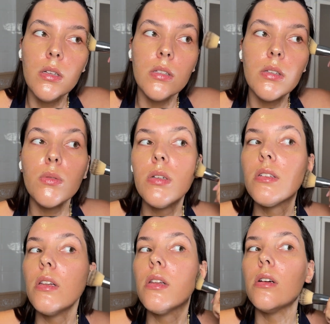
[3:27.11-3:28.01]
This one is a
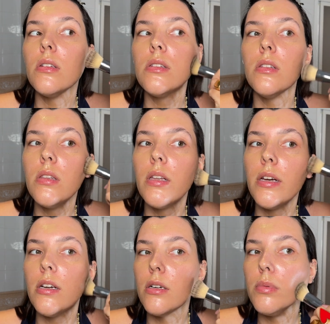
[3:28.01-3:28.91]
little
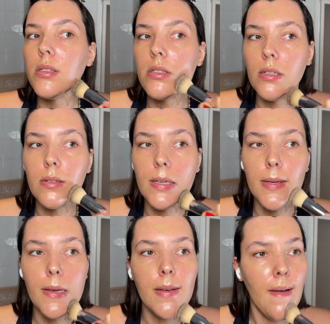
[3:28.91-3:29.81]
lighter, but still
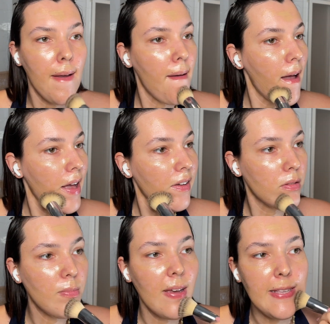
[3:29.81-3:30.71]
like gives
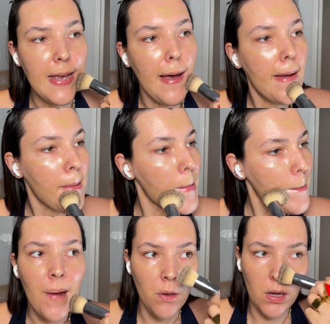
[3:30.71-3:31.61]
me a tan.
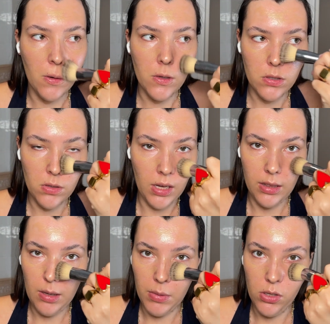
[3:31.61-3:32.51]
You can also get
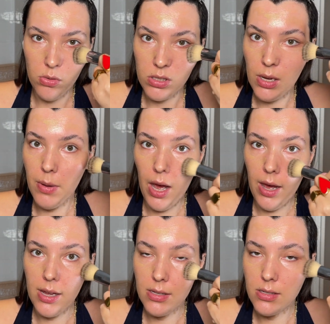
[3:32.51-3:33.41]
them and use them
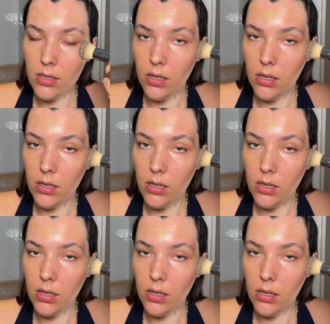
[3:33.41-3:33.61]
as